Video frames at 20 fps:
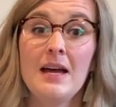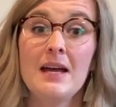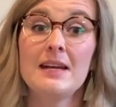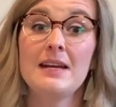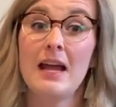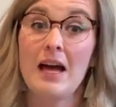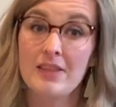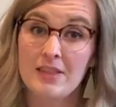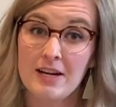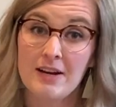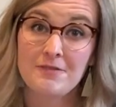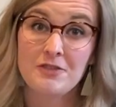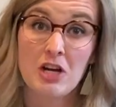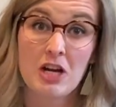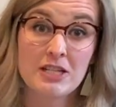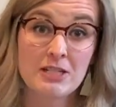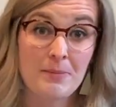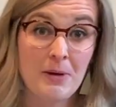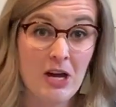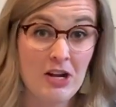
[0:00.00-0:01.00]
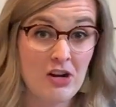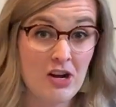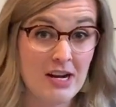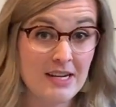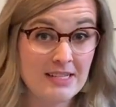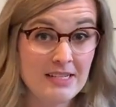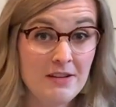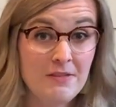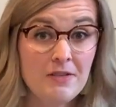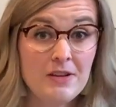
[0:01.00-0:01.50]
Now that I've talked about our
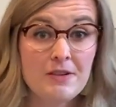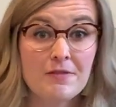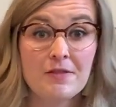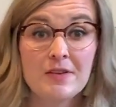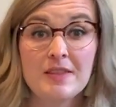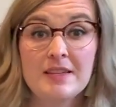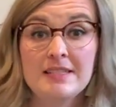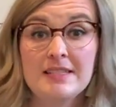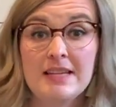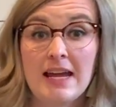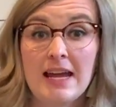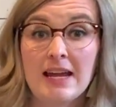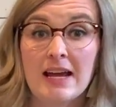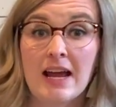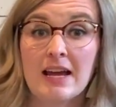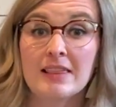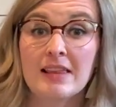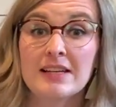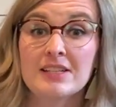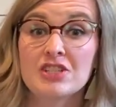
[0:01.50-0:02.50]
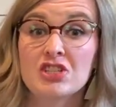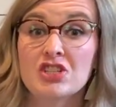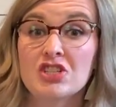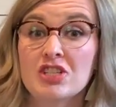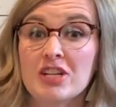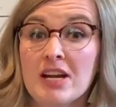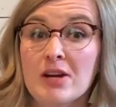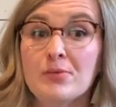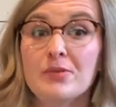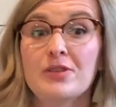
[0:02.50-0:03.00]
activity for the day, I'd like to
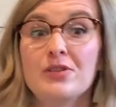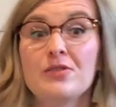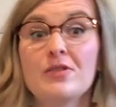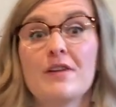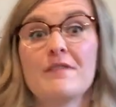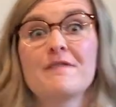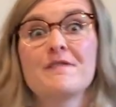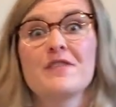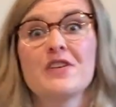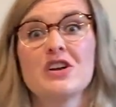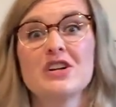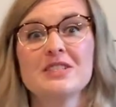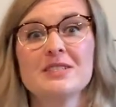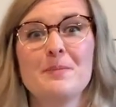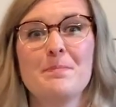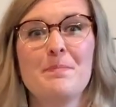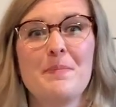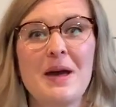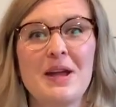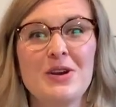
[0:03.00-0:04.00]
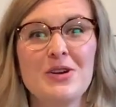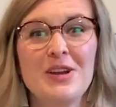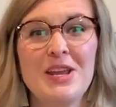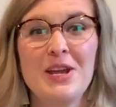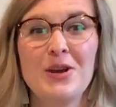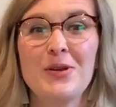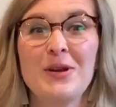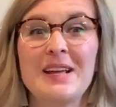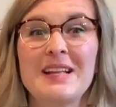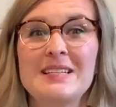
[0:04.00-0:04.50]
share with you the first Better
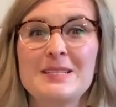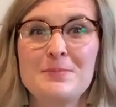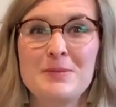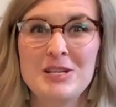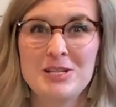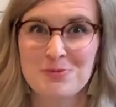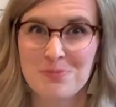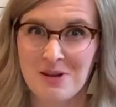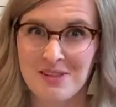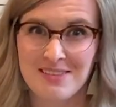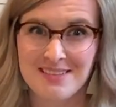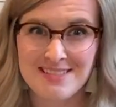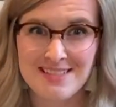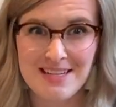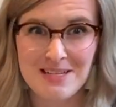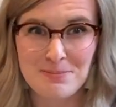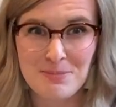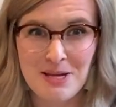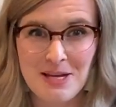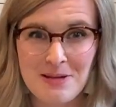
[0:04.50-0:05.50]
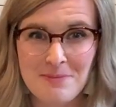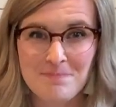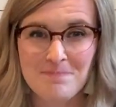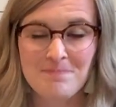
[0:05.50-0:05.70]
Hearing and Speech Month tidbit.